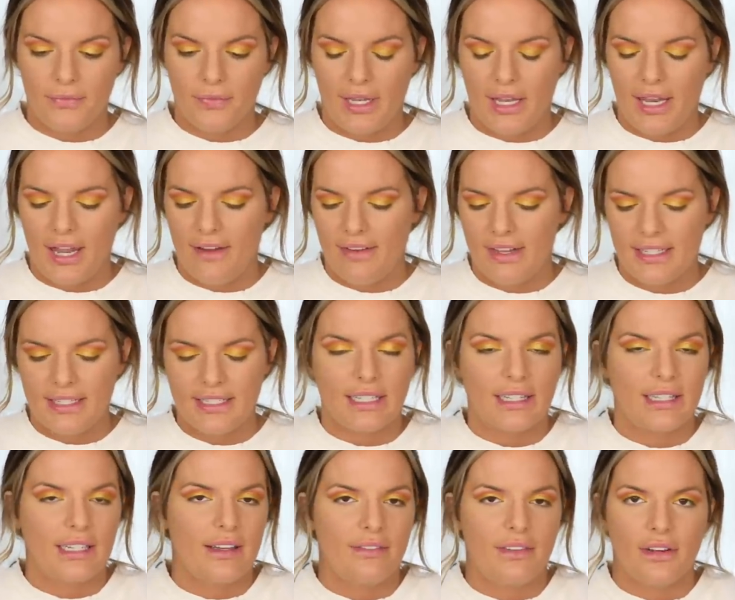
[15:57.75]
Love it.
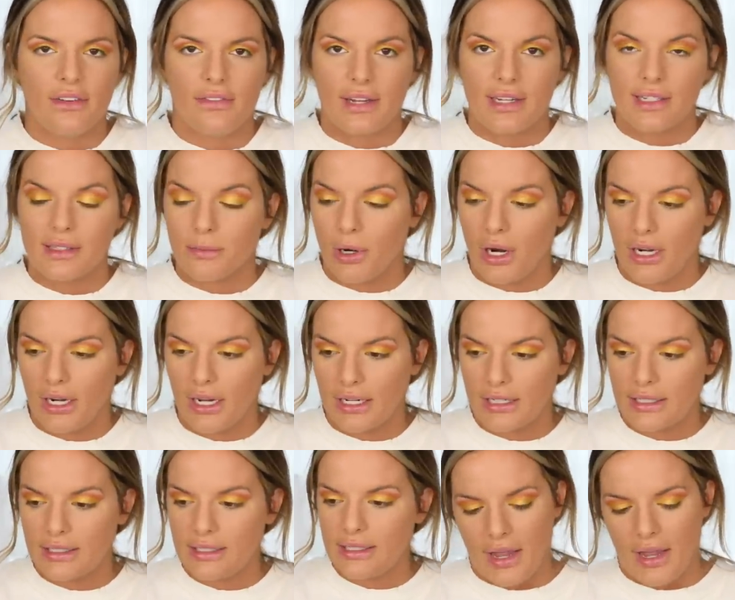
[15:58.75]
Love their face products.